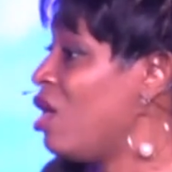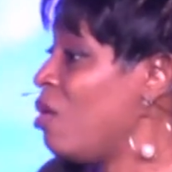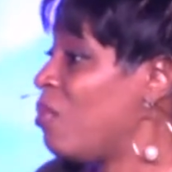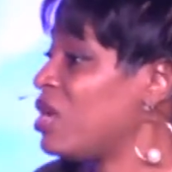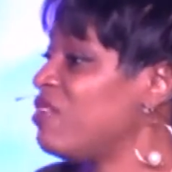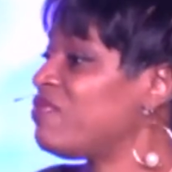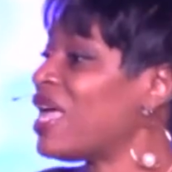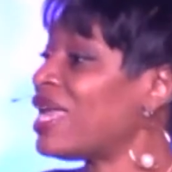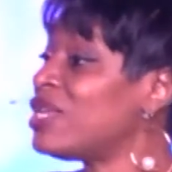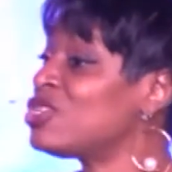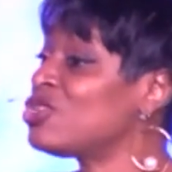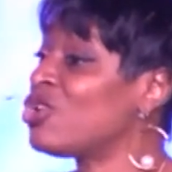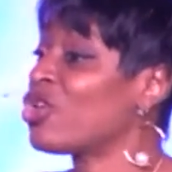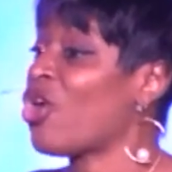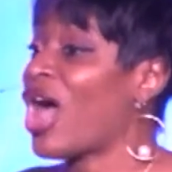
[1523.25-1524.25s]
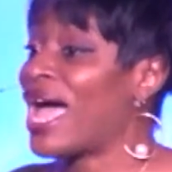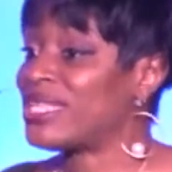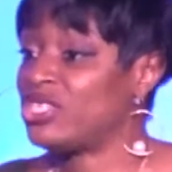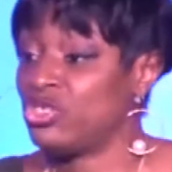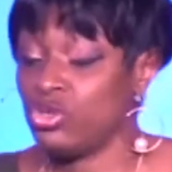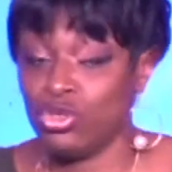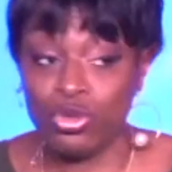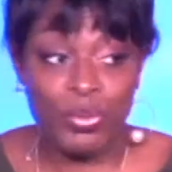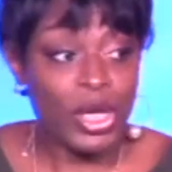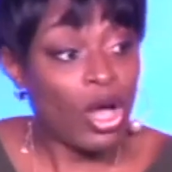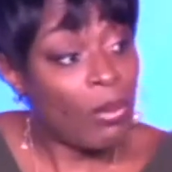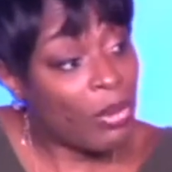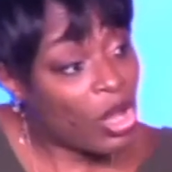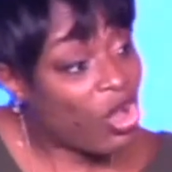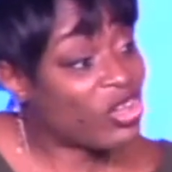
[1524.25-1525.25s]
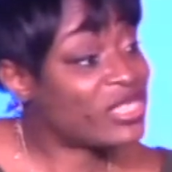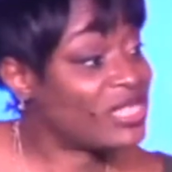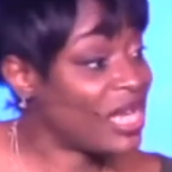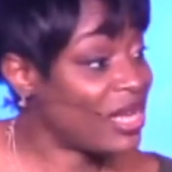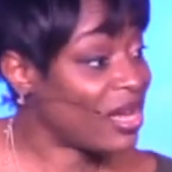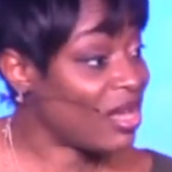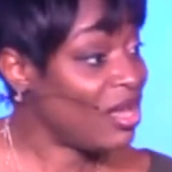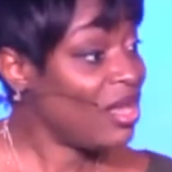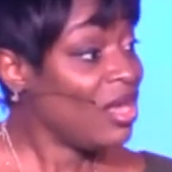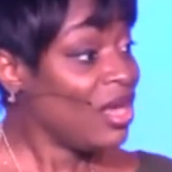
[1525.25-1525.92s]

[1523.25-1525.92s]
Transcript: But if that is not your attitude, you become a container.